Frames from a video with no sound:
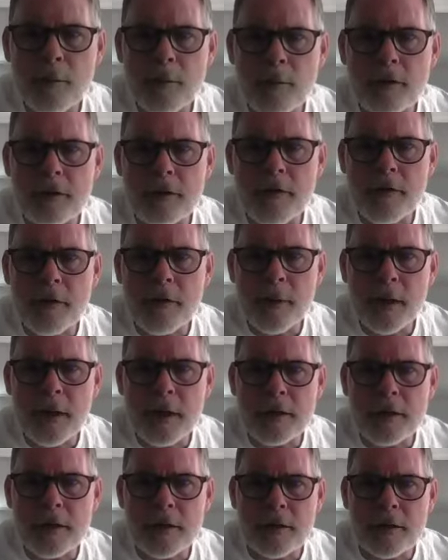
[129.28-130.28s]
most
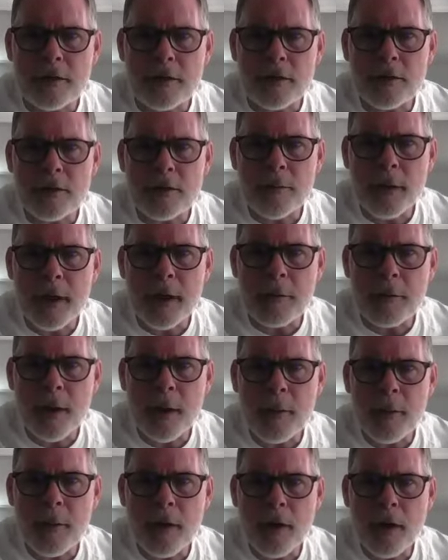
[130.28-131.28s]
everybody's a dues paying
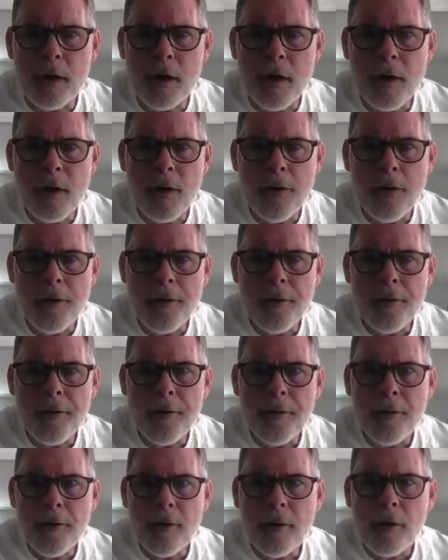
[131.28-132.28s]
member.
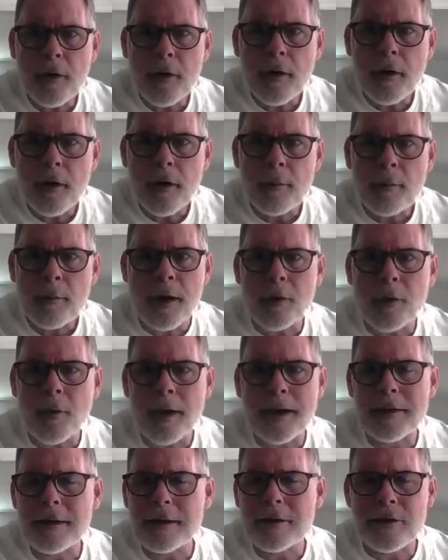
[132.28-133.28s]
By the
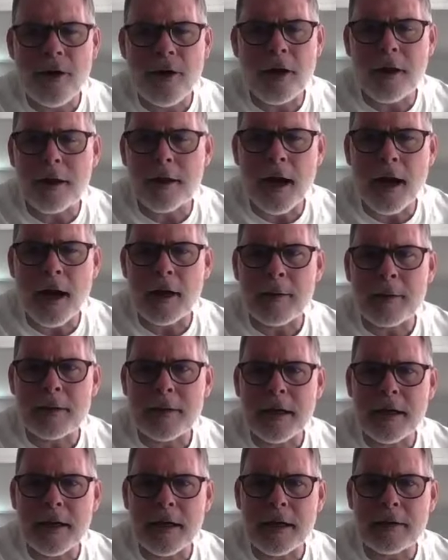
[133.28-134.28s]
way, these are all anonymous.
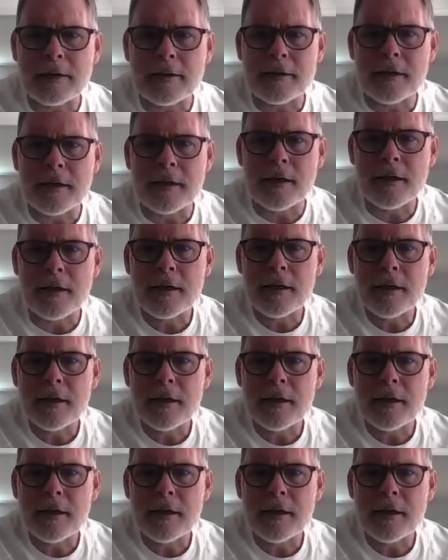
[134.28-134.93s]
I can't see.